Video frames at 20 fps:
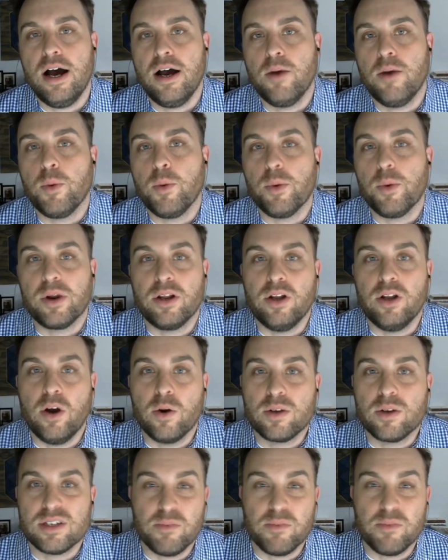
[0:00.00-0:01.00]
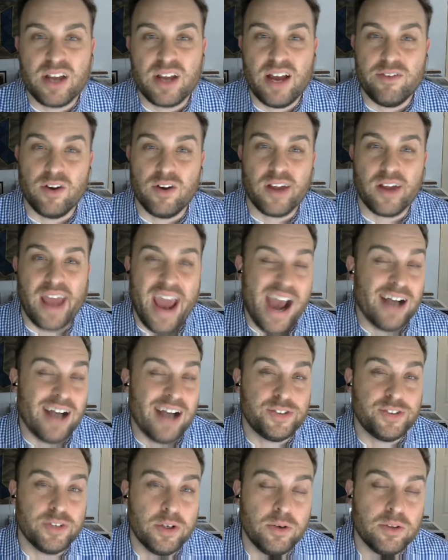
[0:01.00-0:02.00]
We want to know some of kind of our
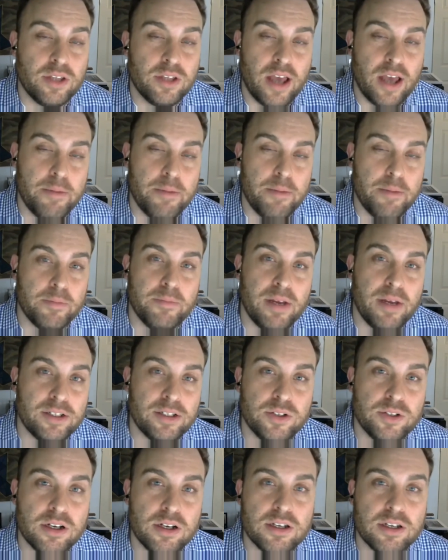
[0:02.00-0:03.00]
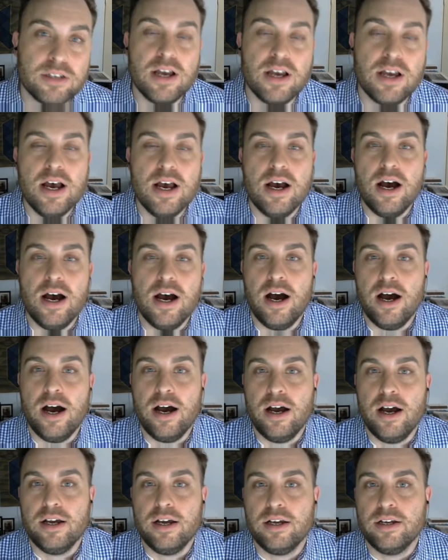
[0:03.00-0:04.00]
cash flow type metrics
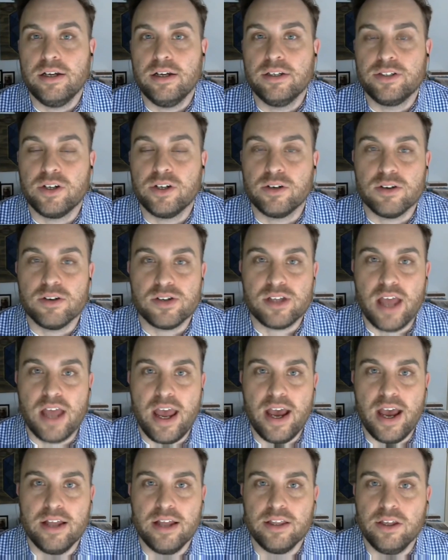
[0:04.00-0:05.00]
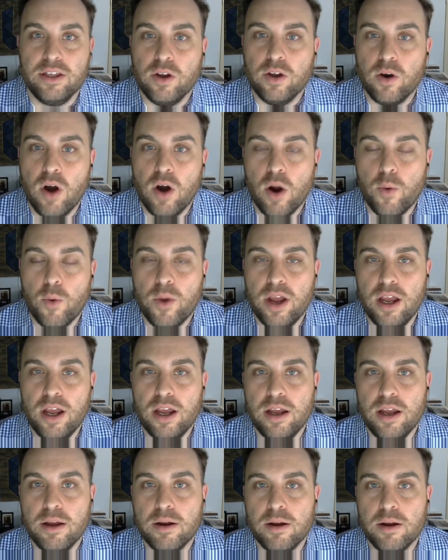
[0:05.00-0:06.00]
to understand, are
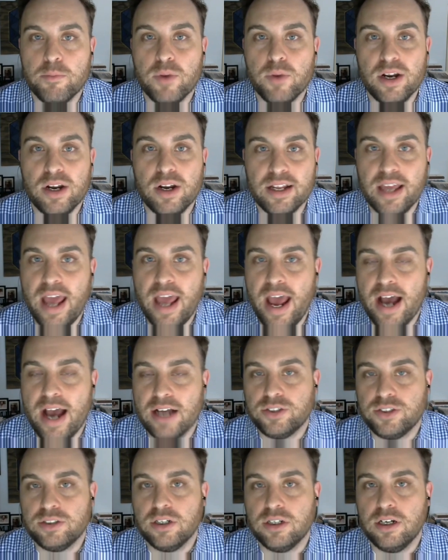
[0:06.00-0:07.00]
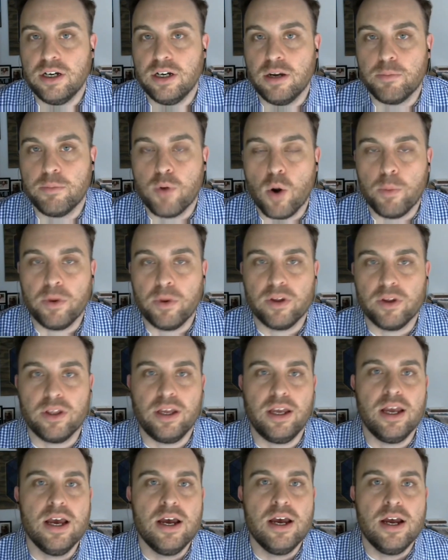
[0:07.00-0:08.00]
we bringing cash
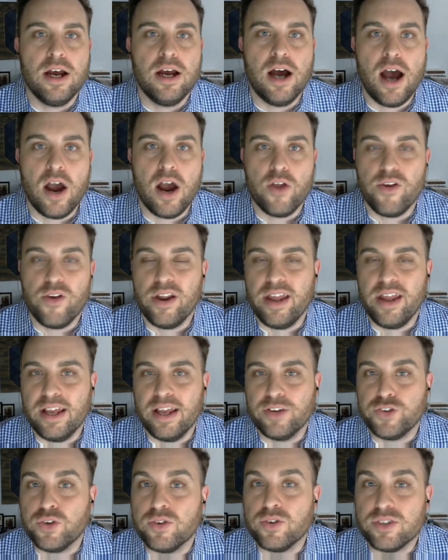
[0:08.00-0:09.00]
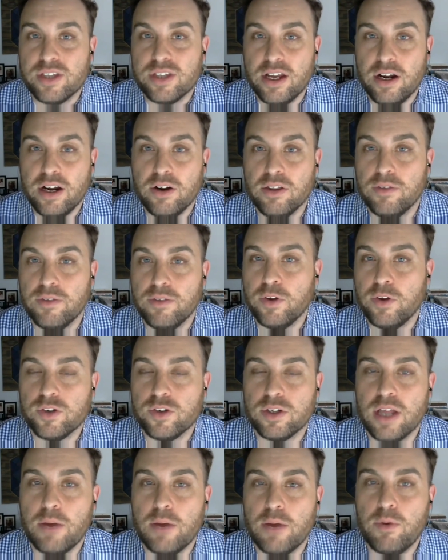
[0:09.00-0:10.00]
appropriately? Are there any issues there in the
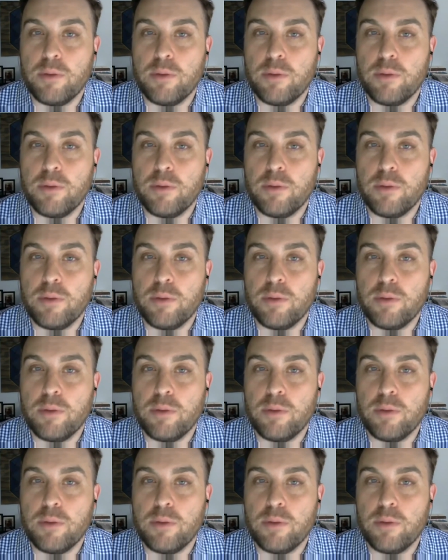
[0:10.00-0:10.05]
future that we